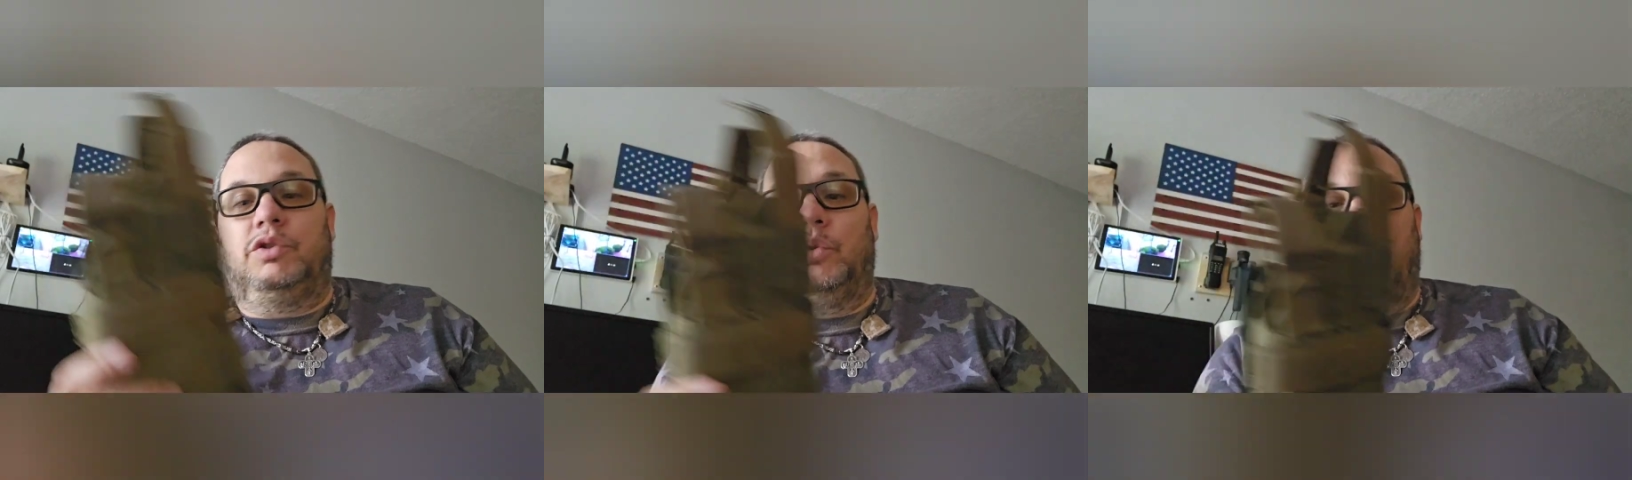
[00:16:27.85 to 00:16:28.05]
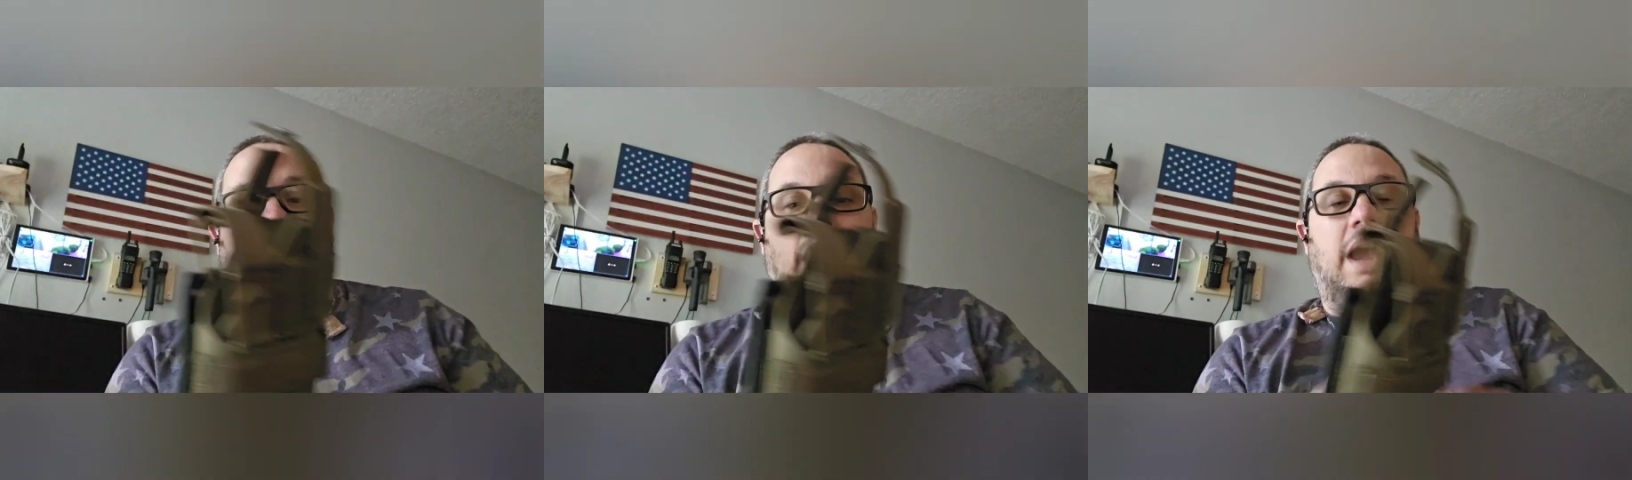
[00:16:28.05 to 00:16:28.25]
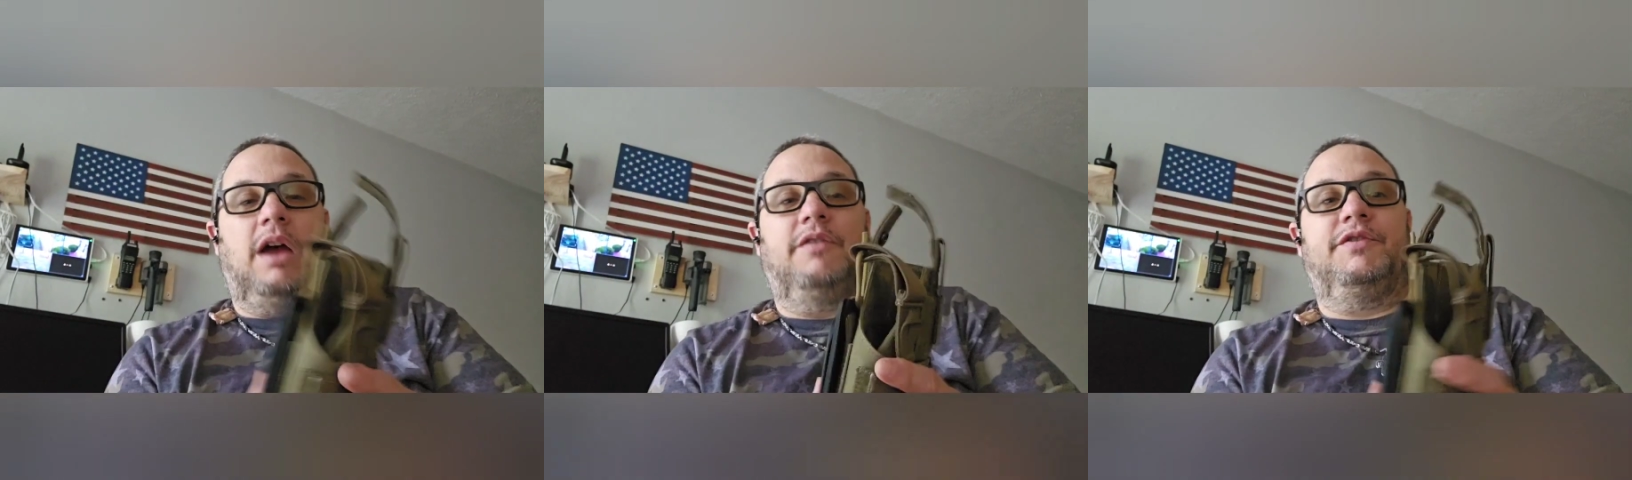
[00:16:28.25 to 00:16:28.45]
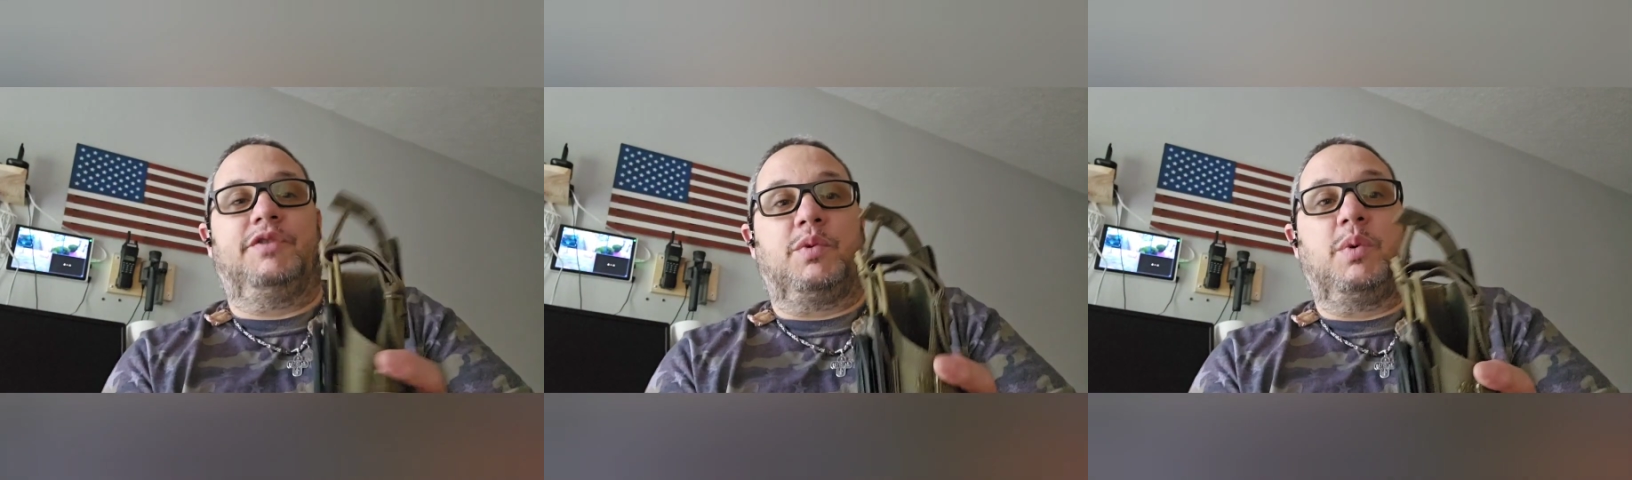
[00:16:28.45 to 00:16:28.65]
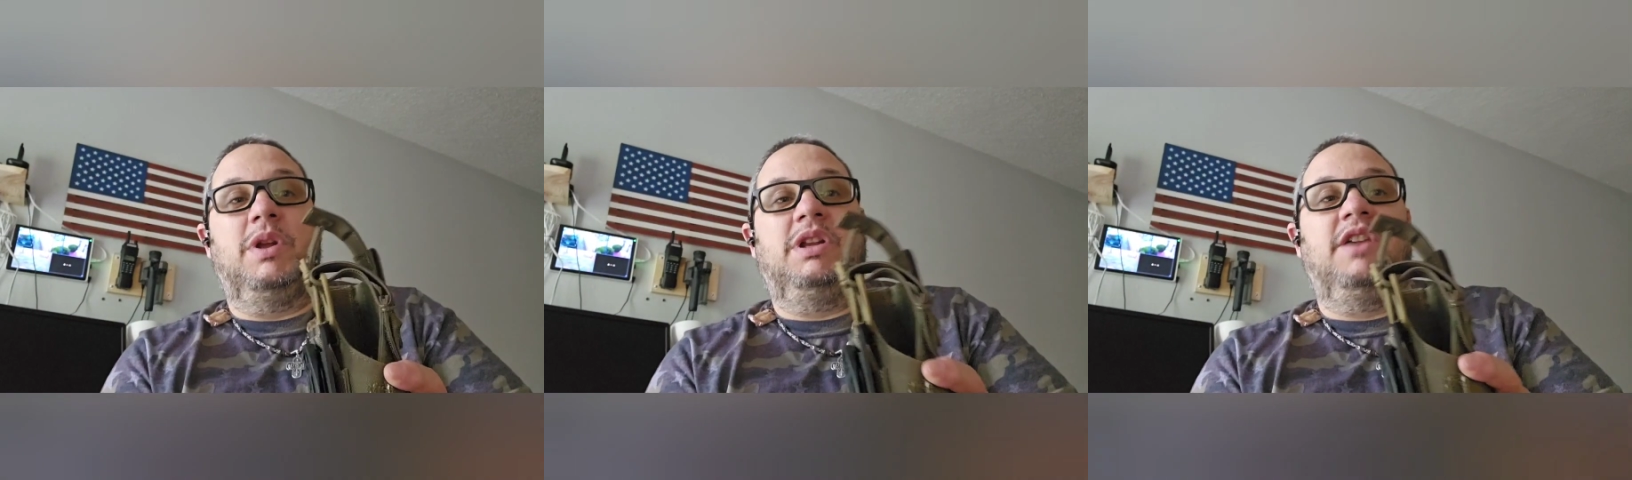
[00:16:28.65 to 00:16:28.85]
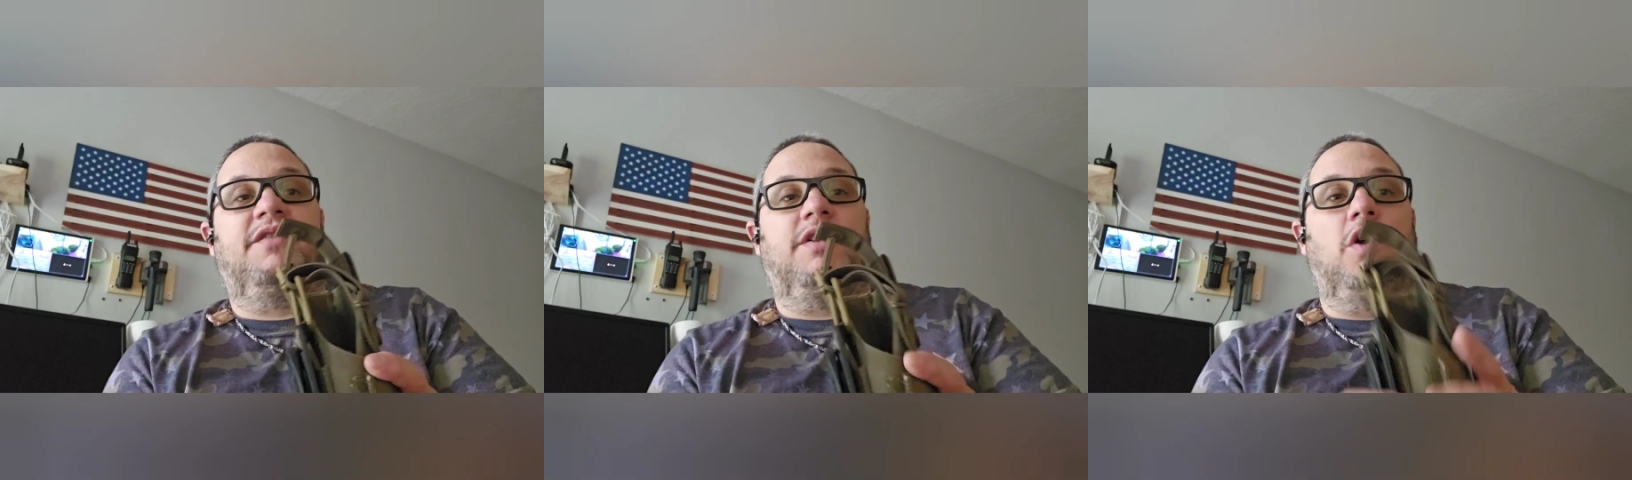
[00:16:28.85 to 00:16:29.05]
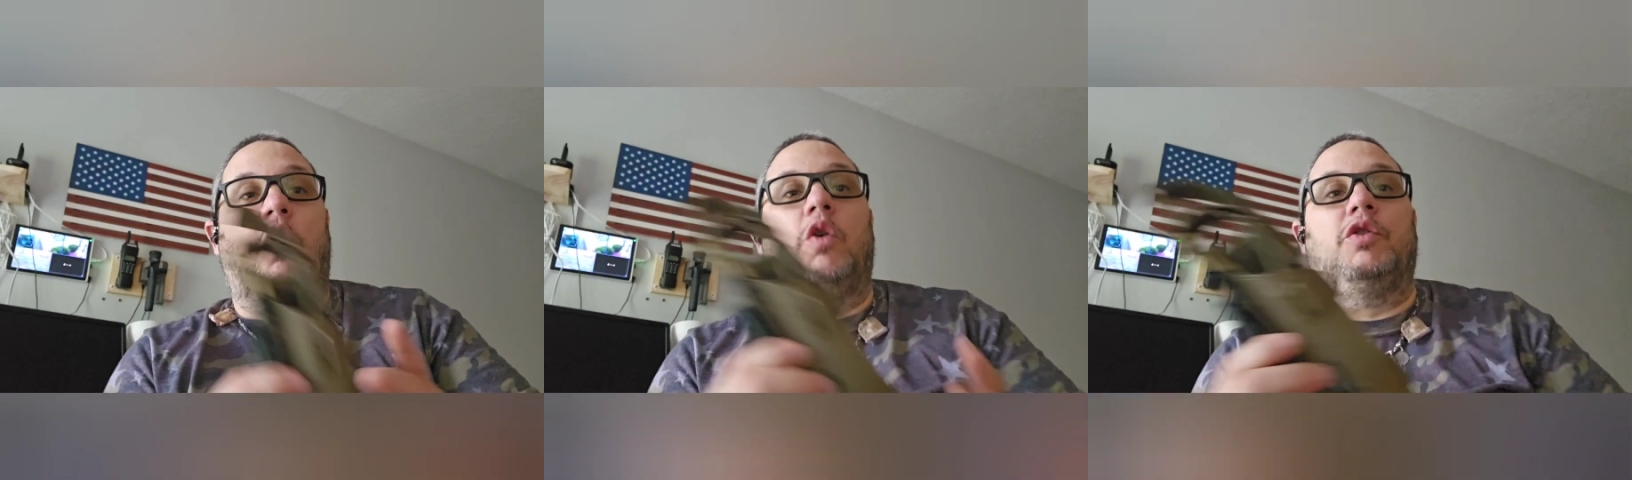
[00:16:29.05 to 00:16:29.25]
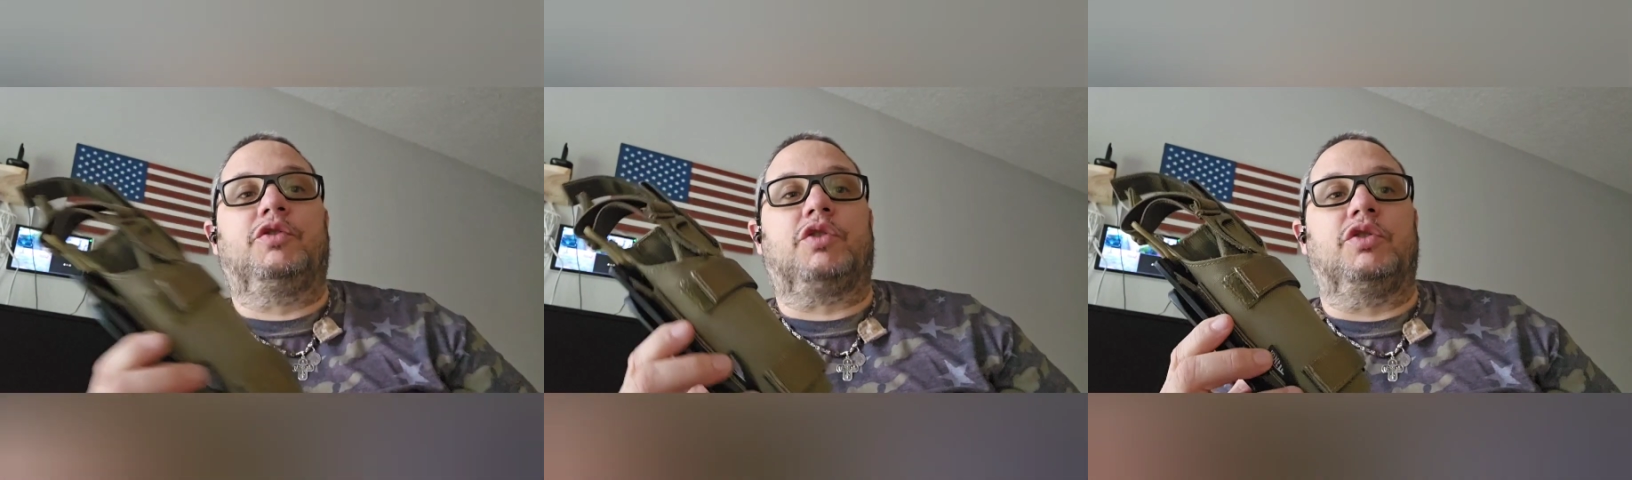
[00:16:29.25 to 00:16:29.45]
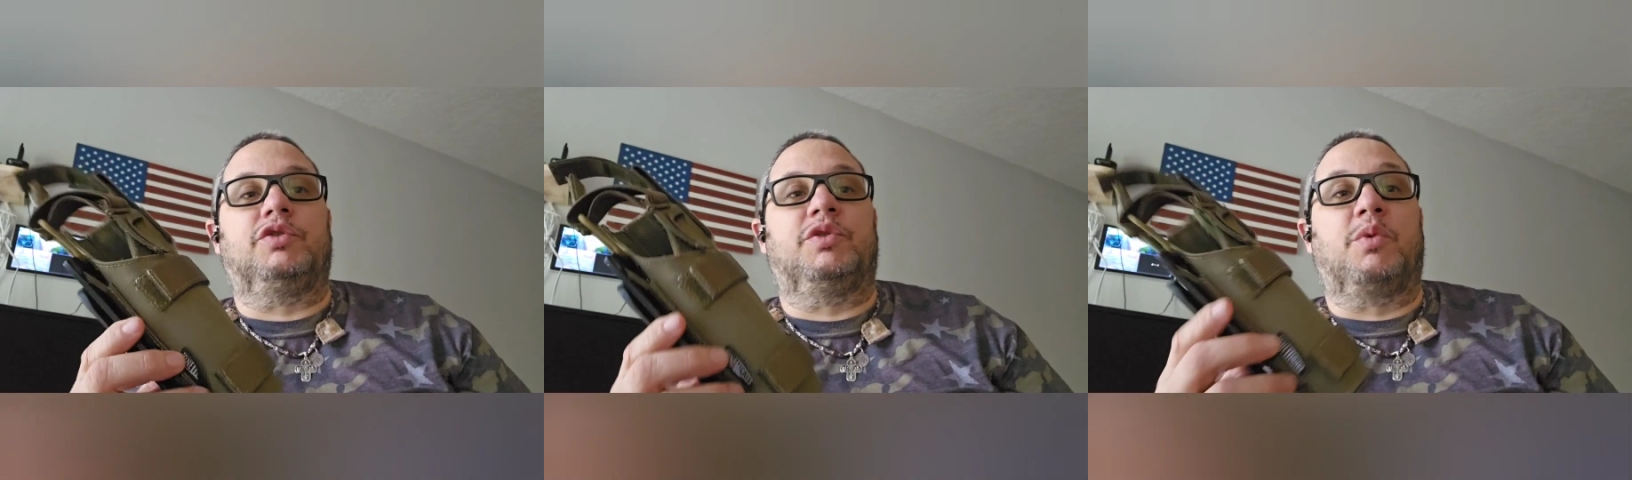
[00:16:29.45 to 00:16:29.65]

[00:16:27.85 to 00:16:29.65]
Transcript: to have 3 different holsters,